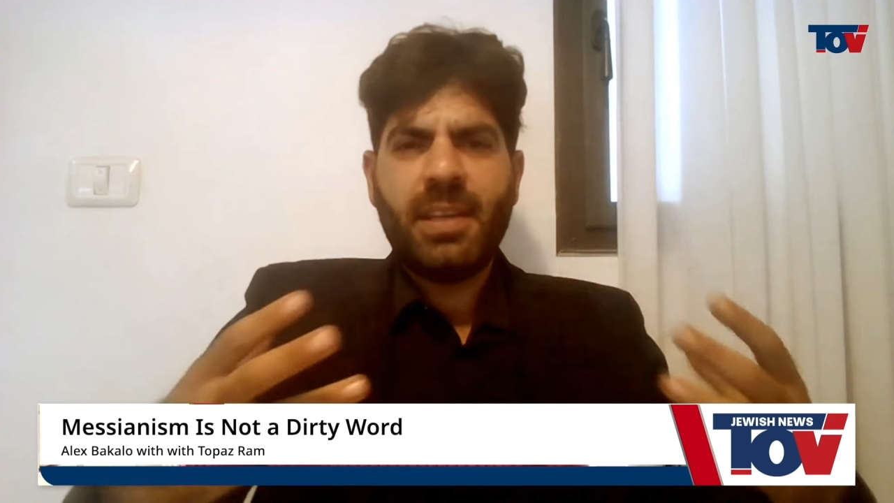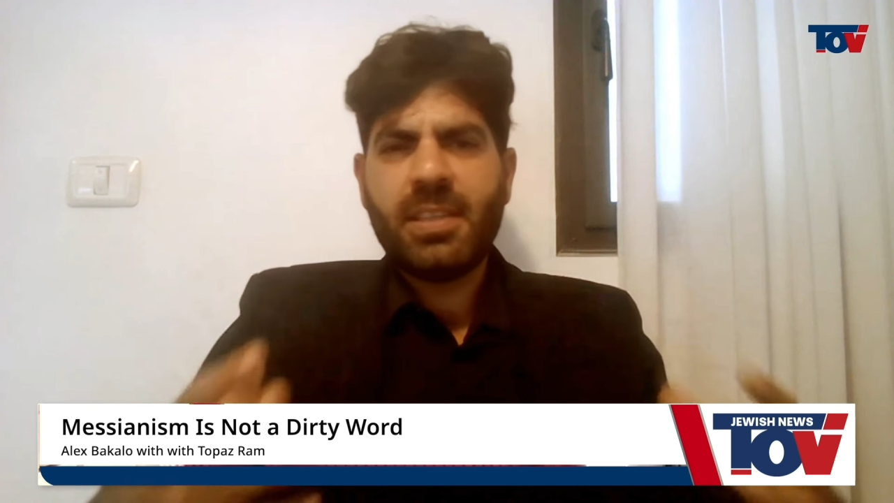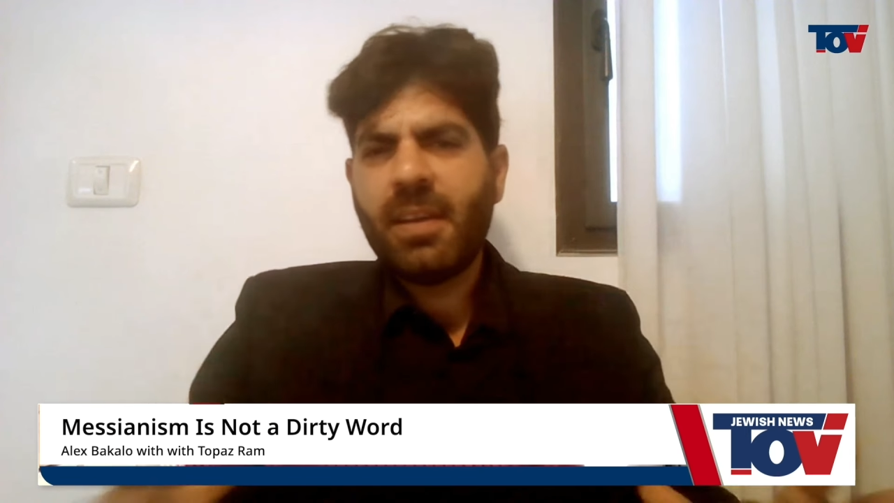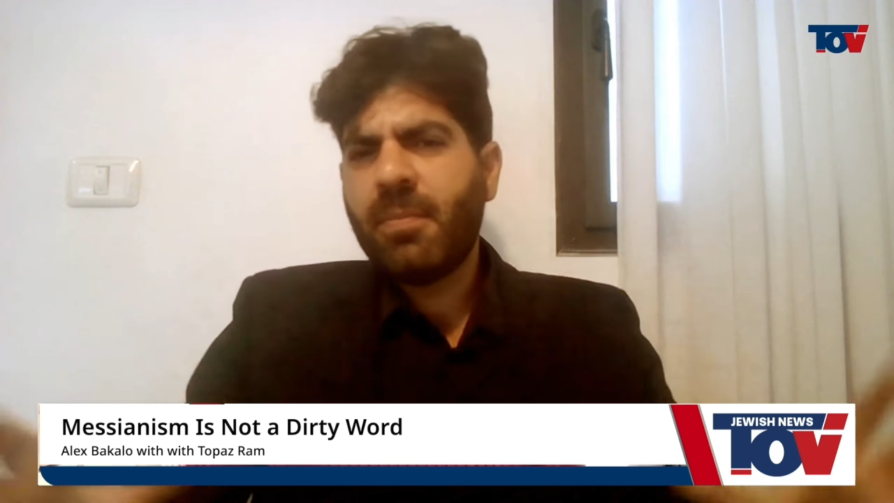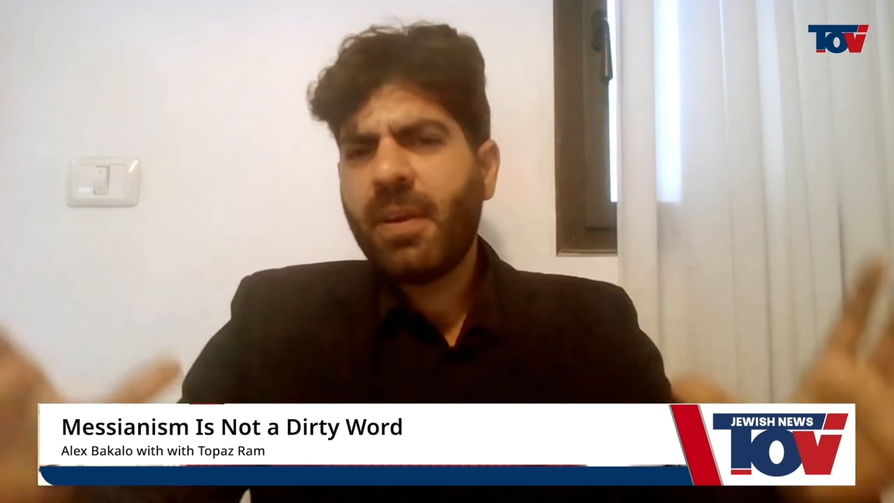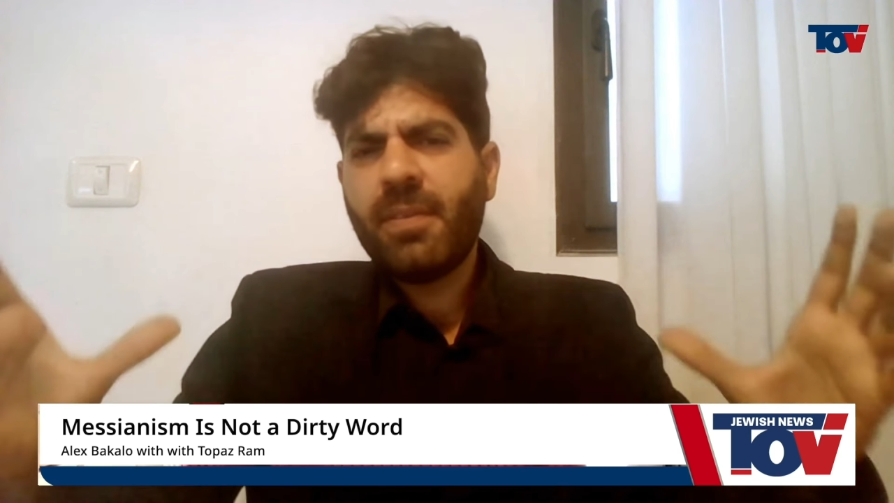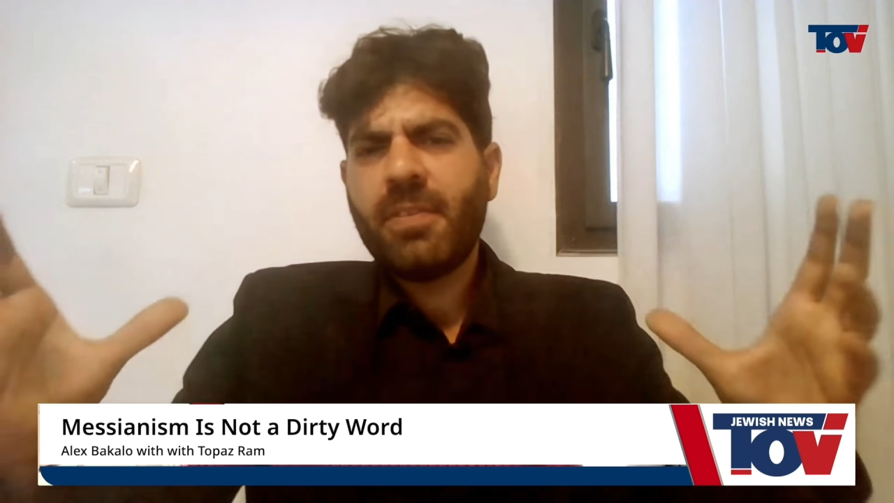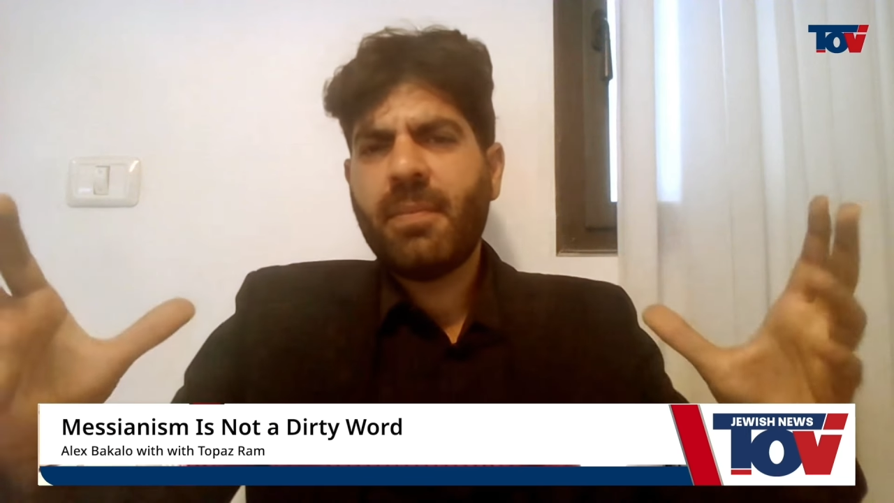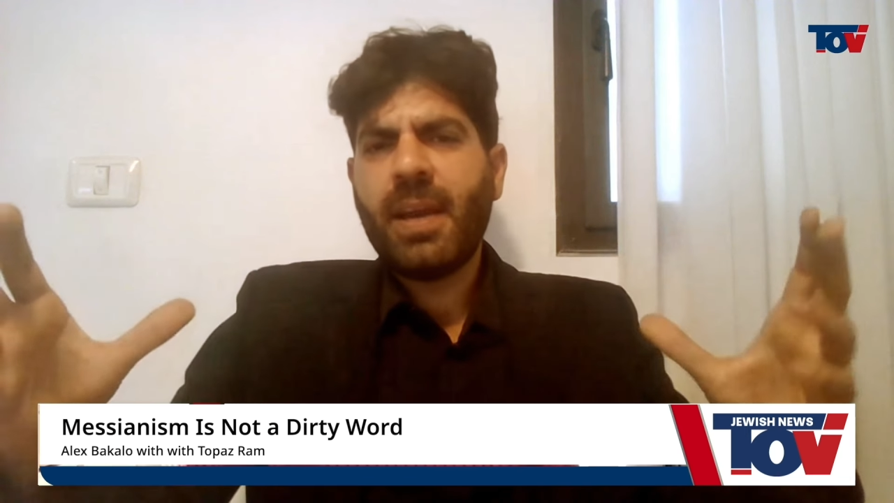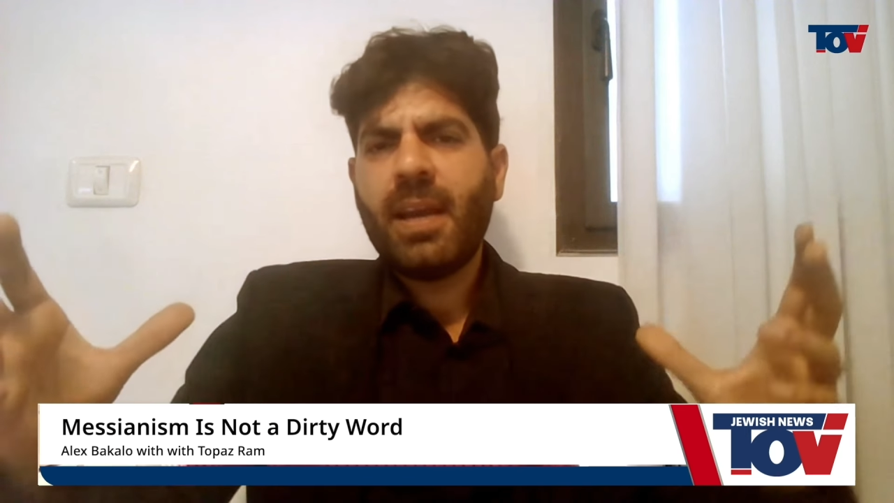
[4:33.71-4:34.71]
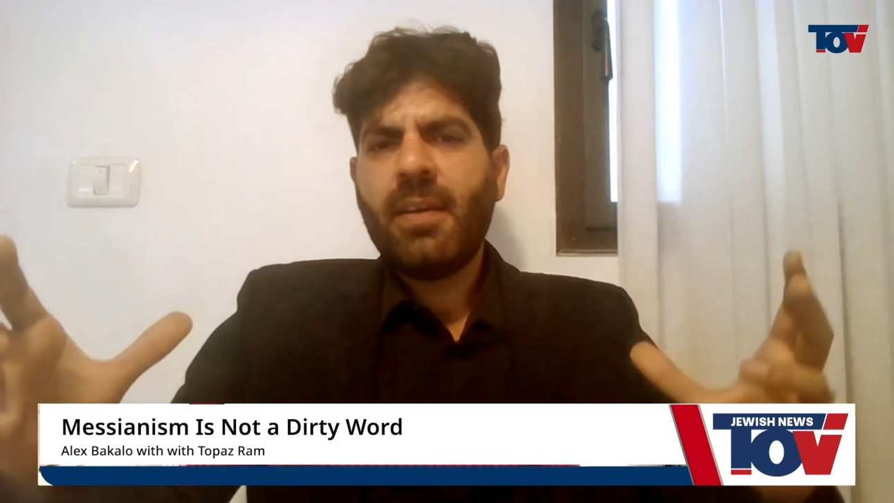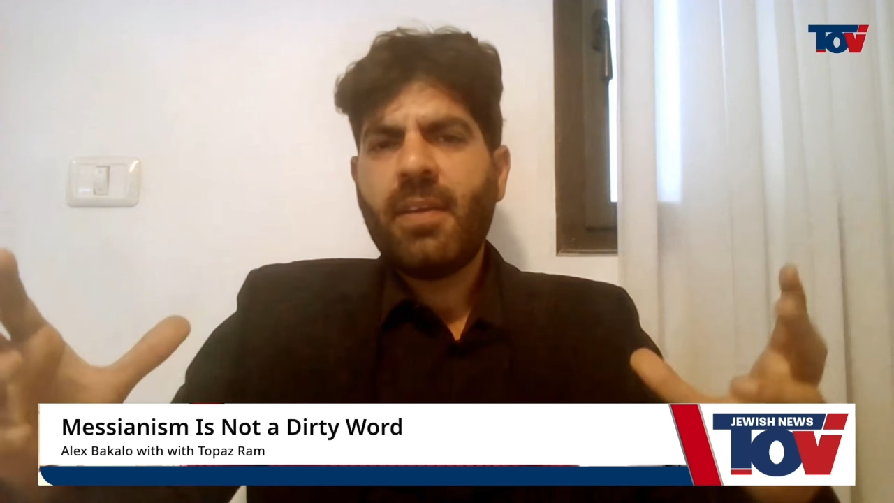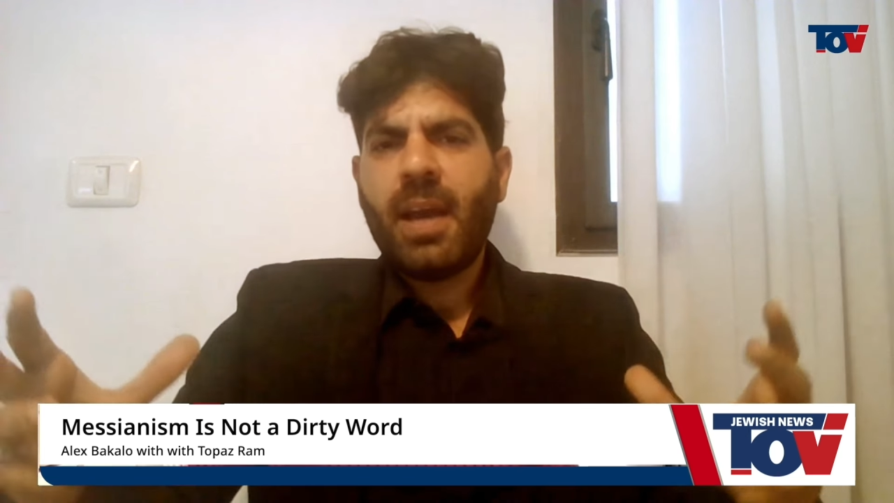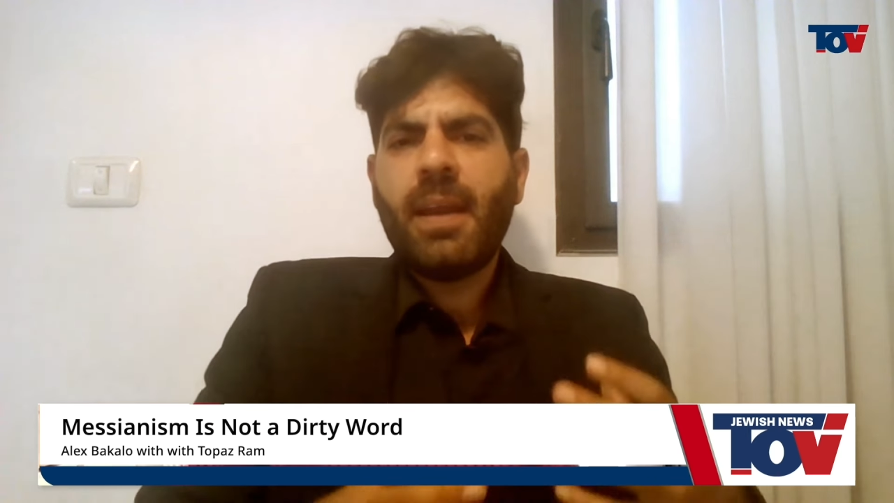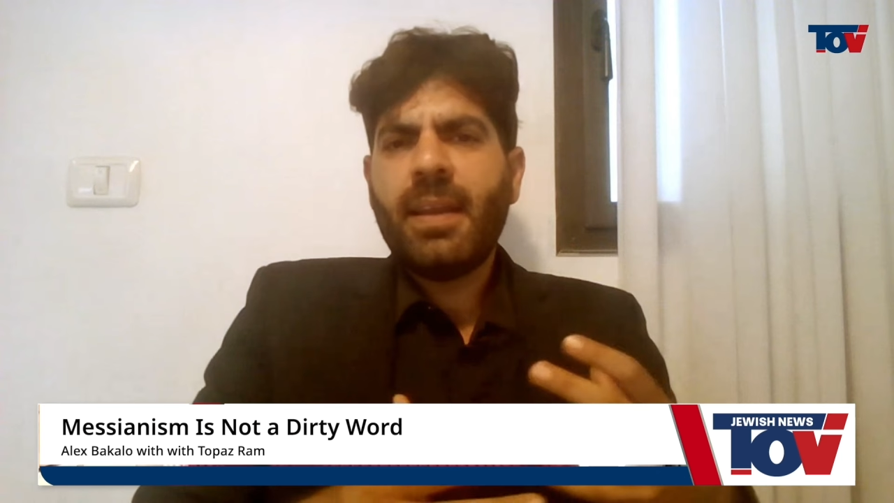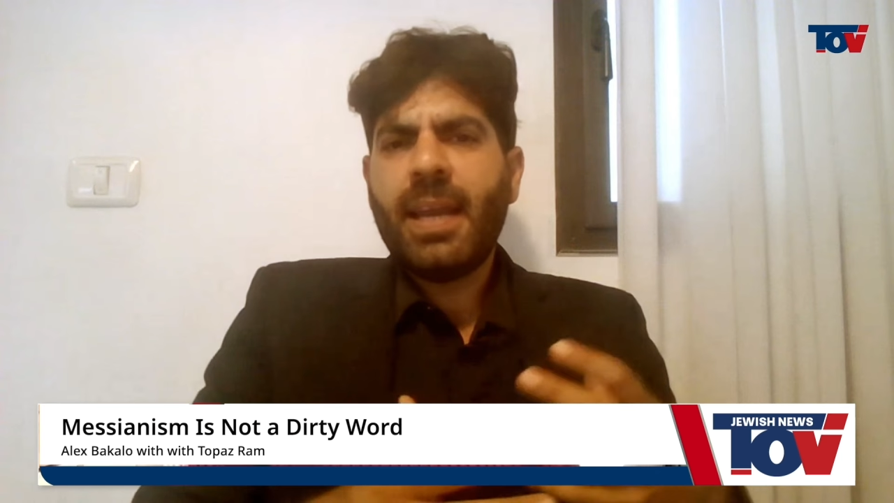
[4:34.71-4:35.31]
as someone from the hilltop.